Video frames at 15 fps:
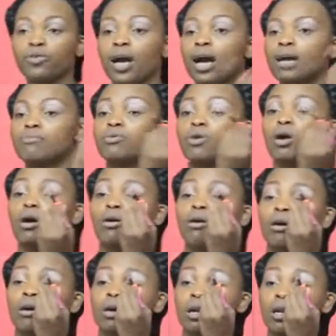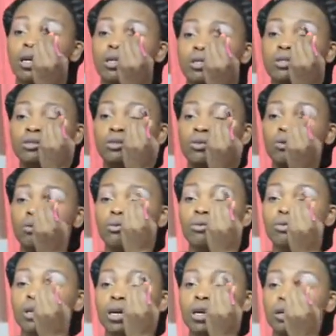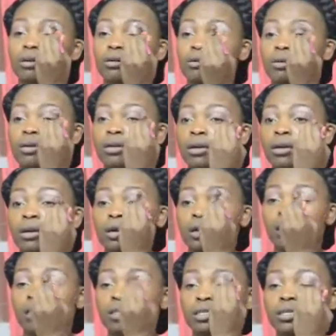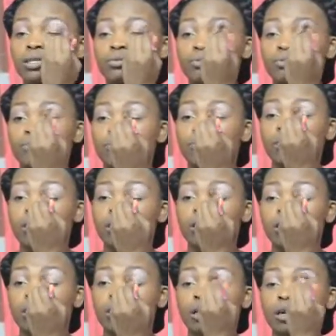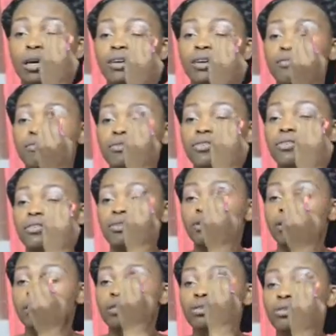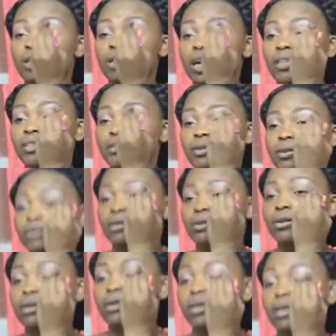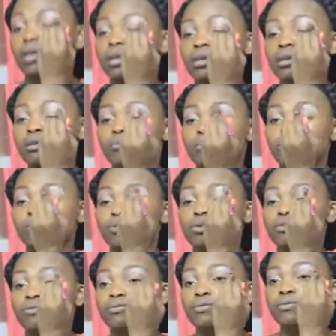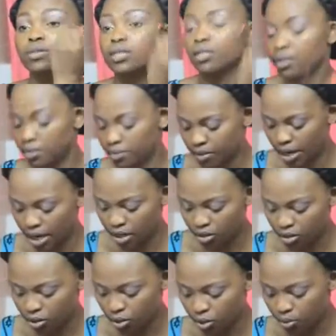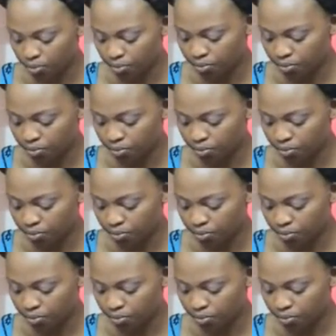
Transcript: the eyebrow, like so. Okay, and this will bring everything together beautifully, like so.